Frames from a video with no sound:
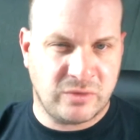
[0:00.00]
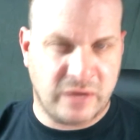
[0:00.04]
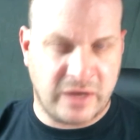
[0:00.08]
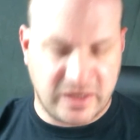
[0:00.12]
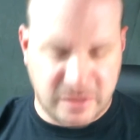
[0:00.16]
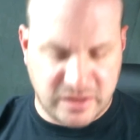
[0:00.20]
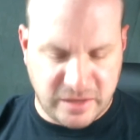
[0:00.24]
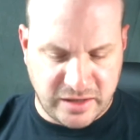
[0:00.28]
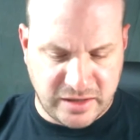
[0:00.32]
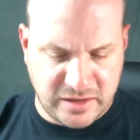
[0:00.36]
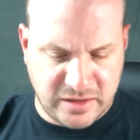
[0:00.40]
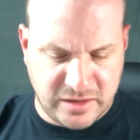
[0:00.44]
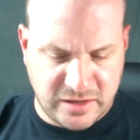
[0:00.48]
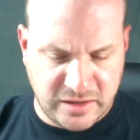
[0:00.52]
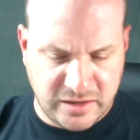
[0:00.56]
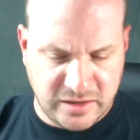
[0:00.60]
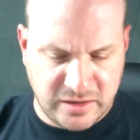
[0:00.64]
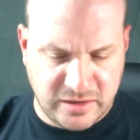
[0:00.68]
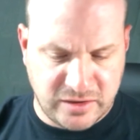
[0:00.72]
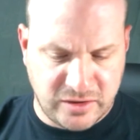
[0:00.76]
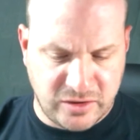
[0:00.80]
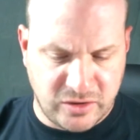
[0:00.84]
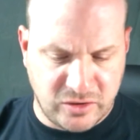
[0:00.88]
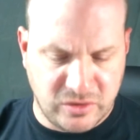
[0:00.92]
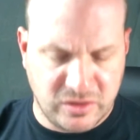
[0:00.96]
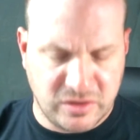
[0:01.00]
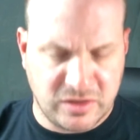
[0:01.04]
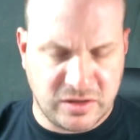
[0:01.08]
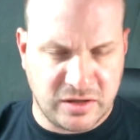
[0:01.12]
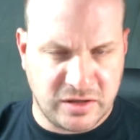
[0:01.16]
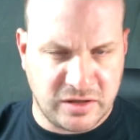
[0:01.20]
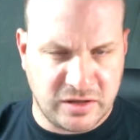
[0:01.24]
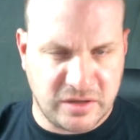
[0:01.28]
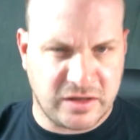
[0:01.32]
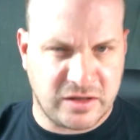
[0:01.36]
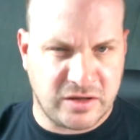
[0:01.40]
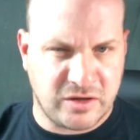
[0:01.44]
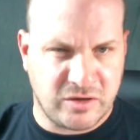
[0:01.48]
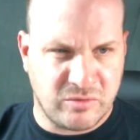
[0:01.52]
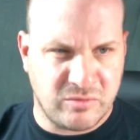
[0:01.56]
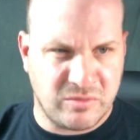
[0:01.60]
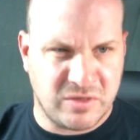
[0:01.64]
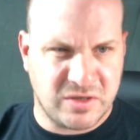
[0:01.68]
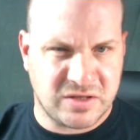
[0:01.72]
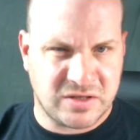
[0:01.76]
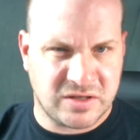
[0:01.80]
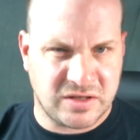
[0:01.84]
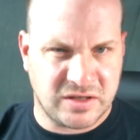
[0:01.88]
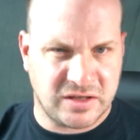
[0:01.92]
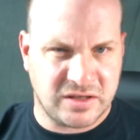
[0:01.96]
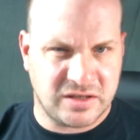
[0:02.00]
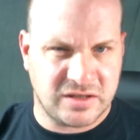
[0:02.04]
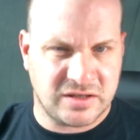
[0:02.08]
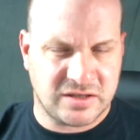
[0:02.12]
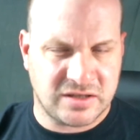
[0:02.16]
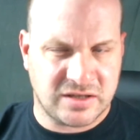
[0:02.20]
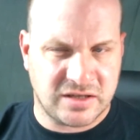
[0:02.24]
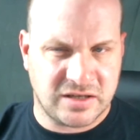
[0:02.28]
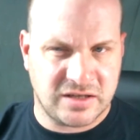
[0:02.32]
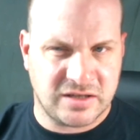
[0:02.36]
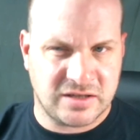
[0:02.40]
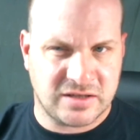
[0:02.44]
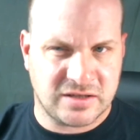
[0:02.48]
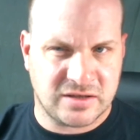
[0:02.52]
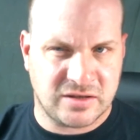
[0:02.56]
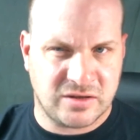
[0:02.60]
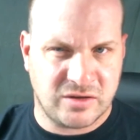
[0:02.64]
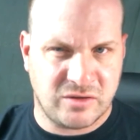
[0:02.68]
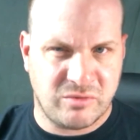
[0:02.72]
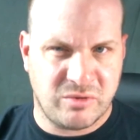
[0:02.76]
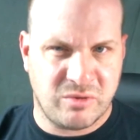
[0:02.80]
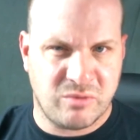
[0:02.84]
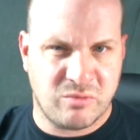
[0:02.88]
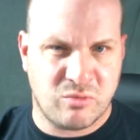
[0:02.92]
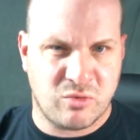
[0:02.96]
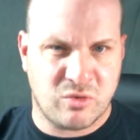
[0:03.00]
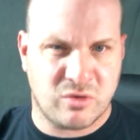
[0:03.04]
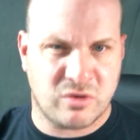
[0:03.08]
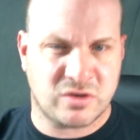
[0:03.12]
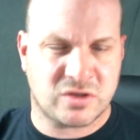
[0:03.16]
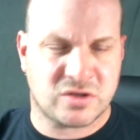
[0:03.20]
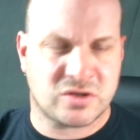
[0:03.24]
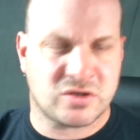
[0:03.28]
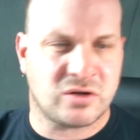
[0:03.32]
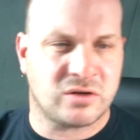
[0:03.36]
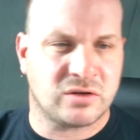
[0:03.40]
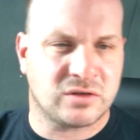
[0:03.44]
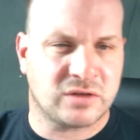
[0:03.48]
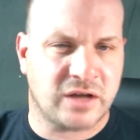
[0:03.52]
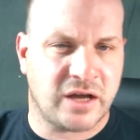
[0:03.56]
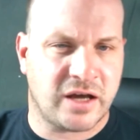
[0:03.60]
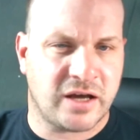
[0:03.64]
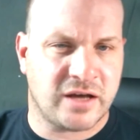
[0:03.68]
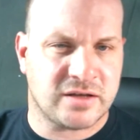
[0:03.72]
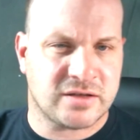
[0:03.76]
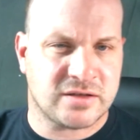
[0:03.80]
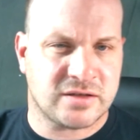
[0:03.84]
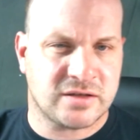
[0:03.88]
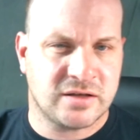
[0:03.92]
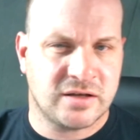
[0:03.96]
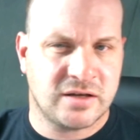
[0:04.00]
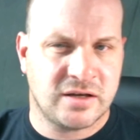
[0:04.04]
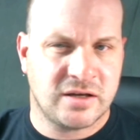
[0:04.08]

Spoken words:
I think the only thing that they're missing is a little bit more assault guys,